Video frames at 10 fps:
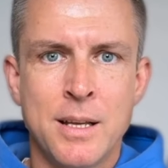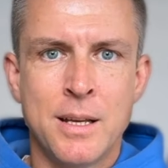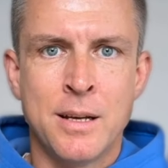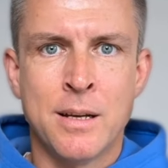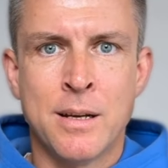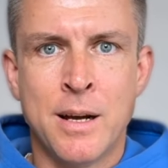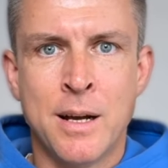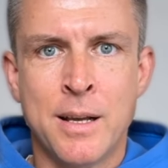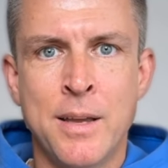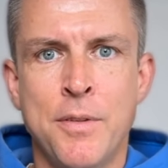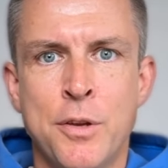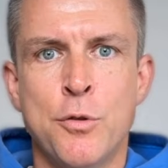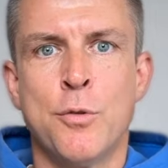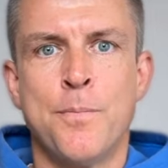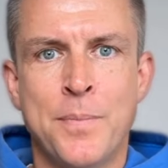uh, are giving
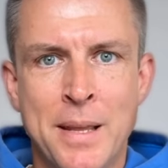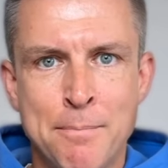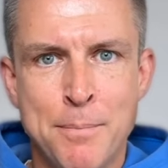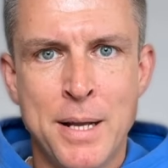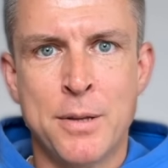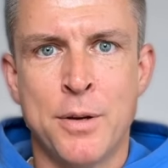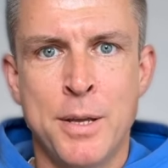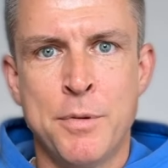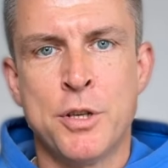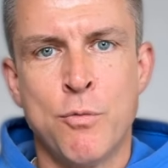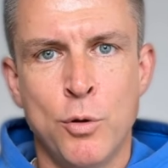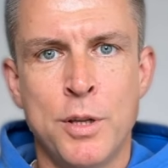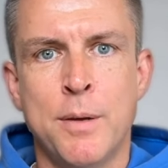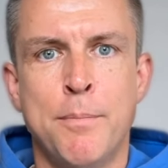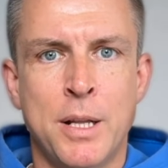you better image
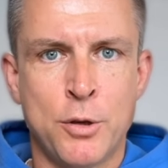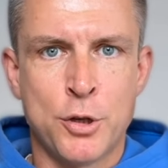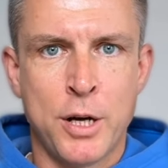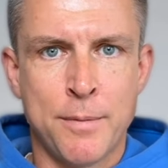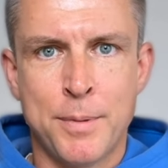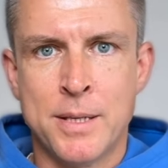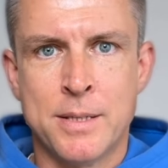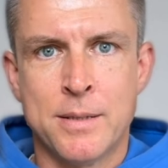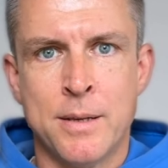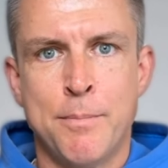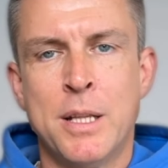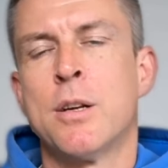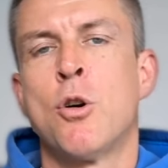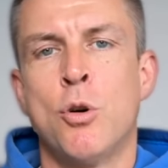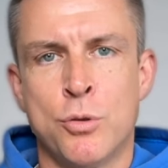quality, better sharpness, uh, better
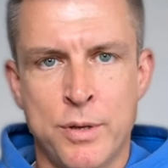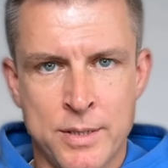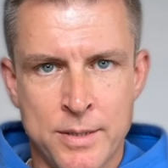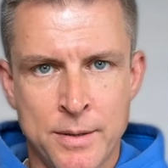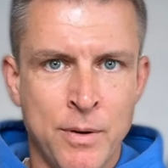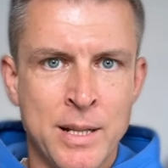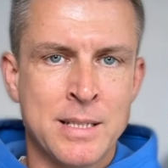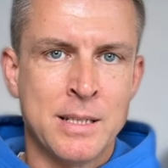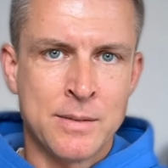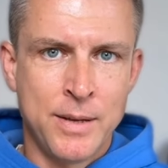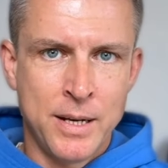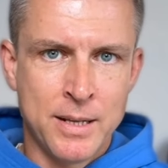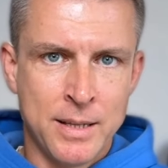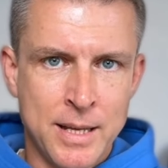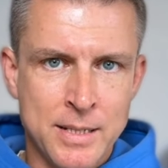contrast, while spherical
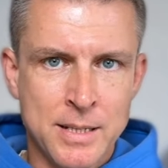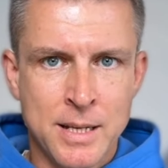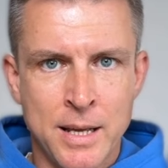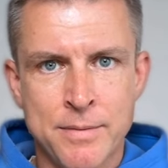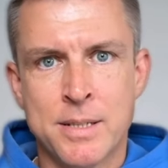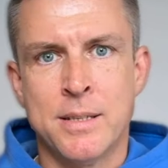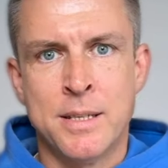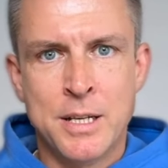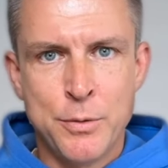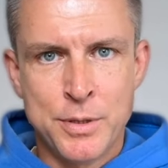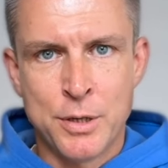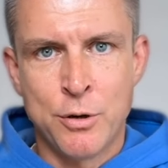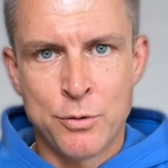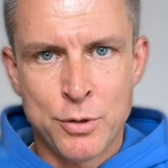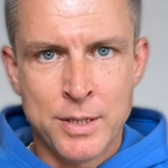lenses have decreased
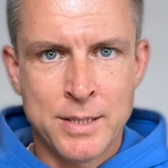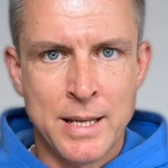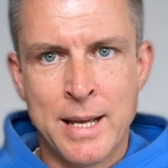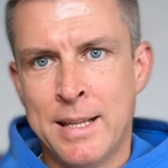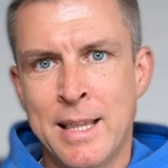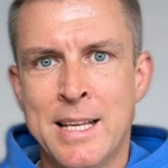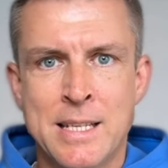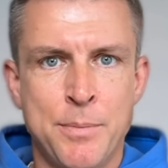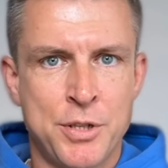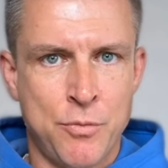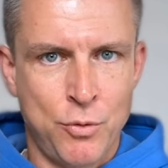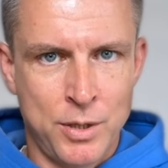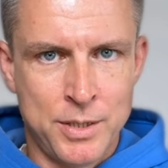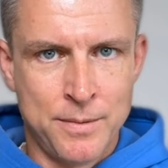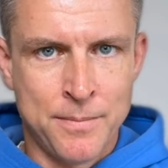contrast and less image
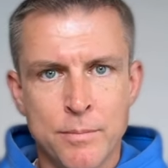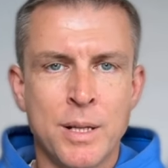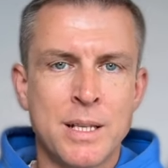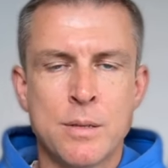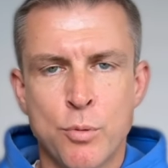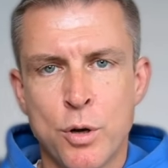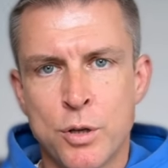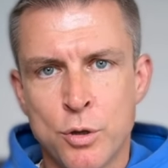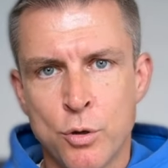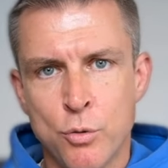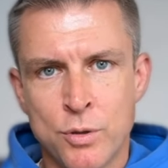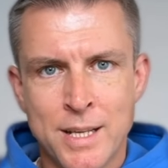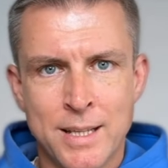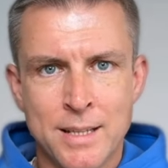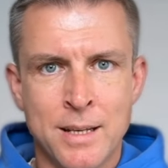quality. But it's important to note
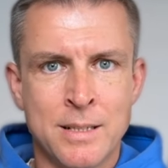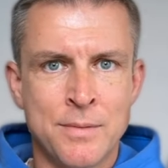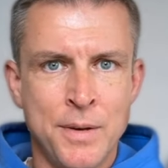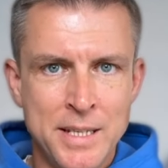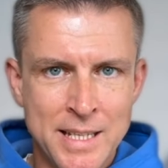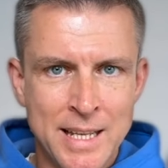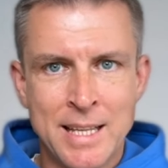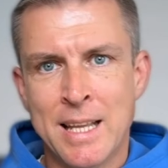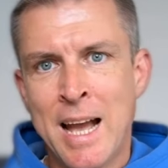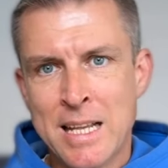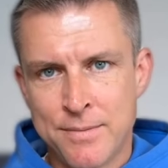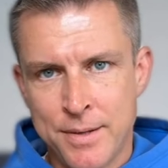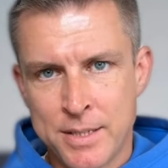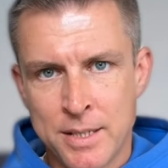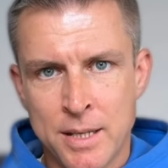that asphericity and
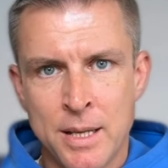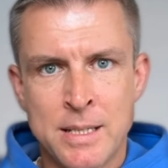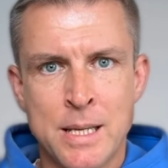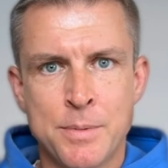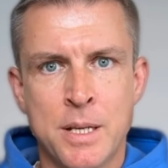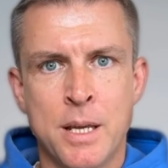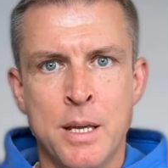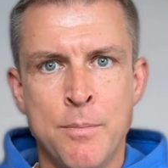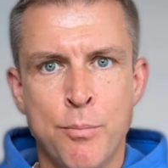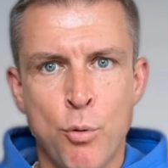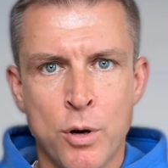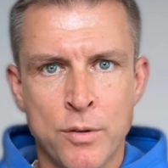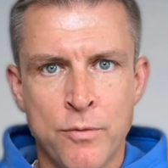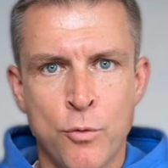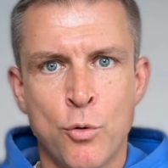aspheric is something important
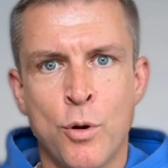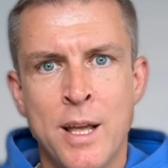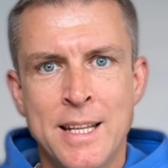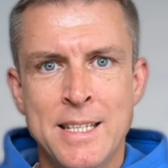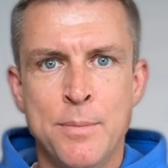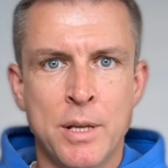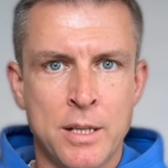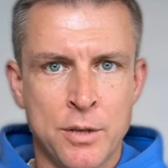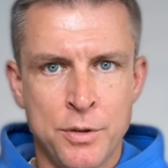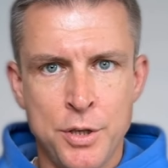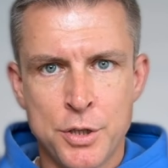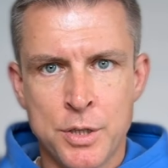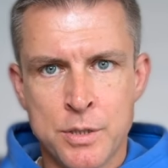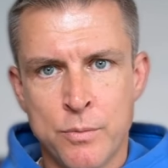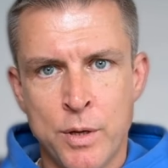for dim light
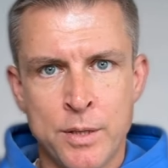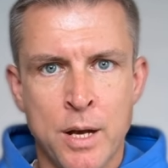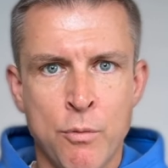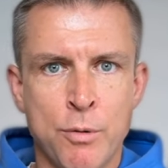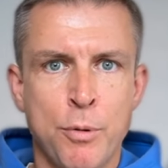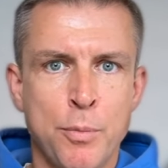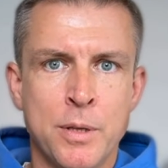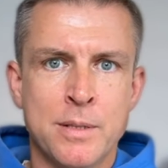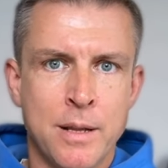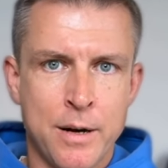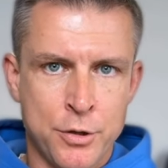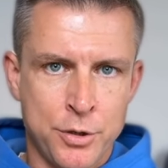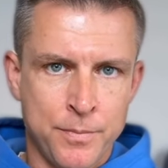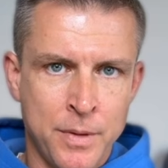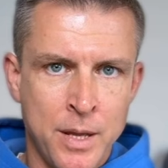conditions when our pupil is large.